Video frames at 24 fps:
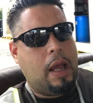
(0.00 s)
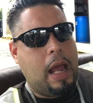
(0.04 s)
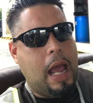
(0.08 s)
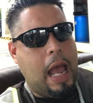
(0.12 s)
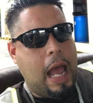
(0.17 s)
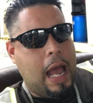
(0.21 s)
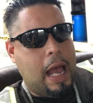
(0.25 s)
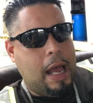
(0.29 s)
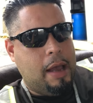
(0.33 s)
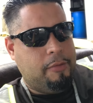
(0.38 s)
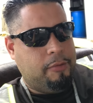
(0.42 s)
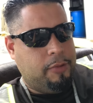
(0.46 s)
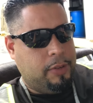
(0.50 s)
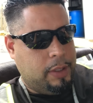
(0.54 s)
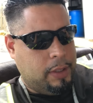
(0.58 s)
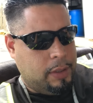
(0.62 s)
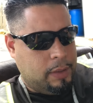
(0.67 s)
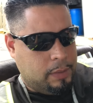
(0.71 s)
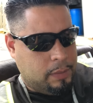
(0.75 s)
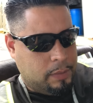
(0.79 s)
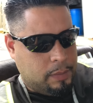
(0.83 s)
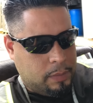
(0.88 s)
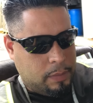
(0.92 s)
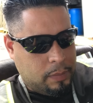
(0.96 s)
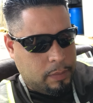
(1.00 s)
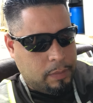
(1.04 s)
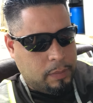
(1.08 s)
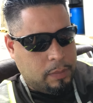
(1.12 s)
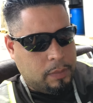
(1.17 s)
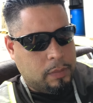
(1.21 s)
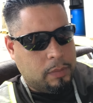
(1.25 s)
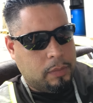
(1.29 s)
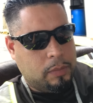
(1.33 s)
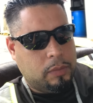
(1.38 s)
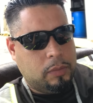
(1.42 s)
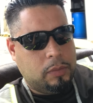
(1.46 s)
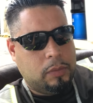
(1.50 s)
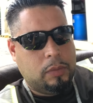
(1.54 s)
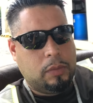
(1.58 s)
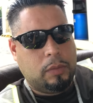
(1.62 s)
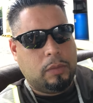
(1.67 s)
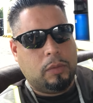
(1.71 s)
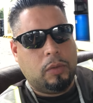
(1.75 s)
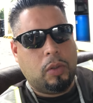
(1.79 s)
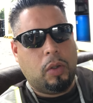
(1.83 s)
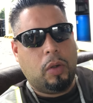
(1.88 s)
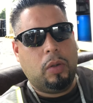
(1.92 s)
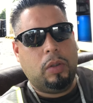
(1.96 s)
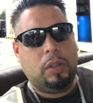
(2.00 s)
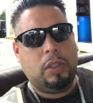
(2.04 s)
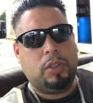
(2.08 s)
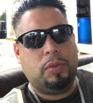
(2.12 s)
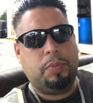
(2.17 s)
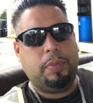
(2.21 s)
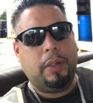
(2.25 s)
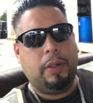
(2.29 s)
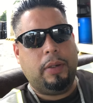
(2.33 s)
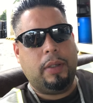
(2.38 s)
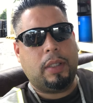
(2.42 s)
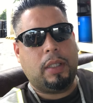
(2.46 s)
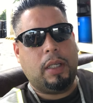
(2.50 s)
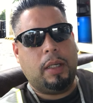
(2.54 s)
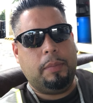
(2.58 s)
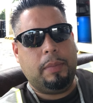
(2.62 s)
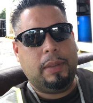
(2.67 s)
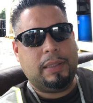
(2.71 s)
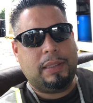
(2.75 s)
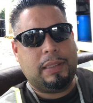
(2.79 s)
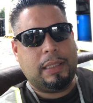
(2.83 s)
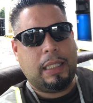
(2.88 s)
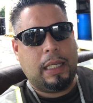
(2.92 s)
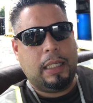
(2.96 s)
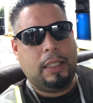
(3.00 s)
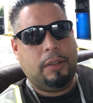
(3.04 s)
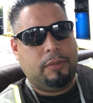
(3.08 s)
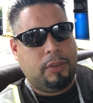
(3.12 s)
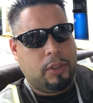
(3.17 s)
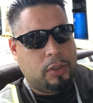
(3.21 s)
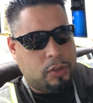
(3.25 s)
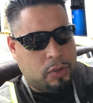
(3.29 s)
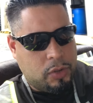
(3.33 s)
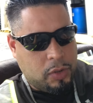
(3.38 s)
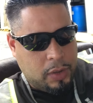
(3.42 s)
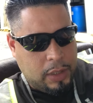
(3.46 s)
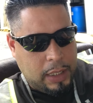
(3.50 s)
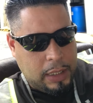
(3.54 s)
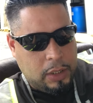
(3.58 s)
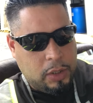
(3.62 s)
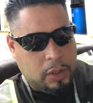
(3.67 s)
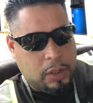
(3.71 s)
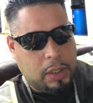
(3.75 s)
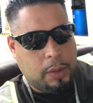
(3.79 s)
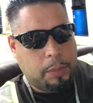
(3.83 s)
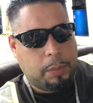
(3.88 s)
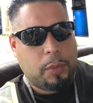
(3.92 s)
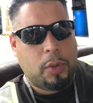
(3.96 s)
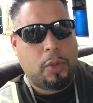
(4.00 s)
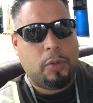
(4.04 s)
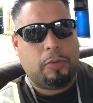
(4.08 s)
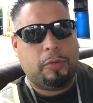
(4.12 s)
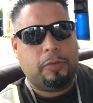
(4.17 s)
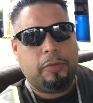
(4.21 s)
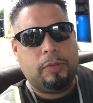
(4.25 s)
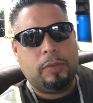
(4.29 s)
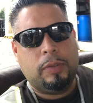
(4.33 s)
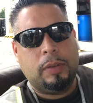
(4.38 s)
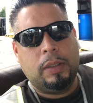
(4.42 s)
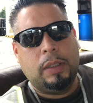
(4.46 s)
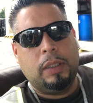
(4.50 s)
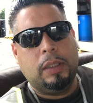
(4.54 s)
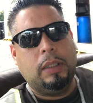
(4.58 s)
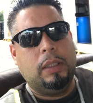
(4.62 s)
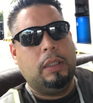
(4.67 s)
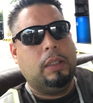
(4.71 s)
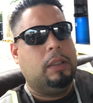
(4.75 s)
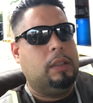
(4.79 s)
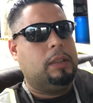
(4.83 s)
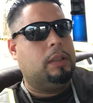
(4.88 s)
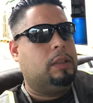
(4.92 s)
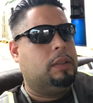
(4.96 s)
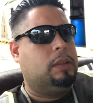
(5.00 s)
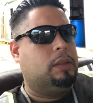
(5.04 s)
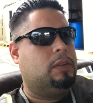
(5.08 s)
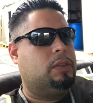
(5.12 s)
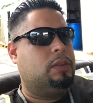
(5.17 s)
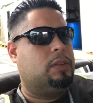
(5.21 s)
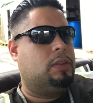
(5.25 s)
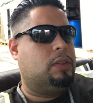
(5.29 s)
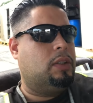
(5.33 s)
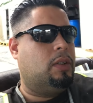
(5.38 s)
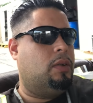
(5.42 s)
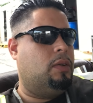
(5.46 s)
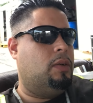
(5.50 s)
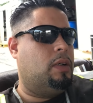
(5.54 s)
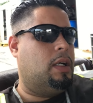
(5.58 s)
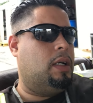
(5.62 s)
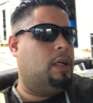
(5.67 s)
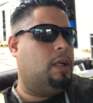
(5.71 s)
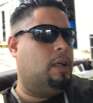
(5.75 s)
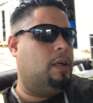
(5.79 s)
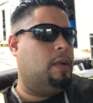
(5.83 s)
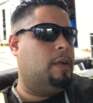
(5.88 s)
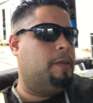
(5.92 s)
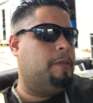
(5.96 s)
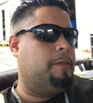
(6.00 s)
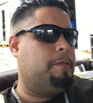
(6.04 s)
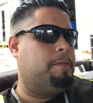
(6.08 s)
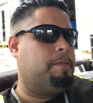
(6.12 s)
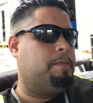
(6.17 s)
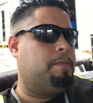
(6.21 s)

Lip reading: having the Holy Spirit come inside of you so that you can move. So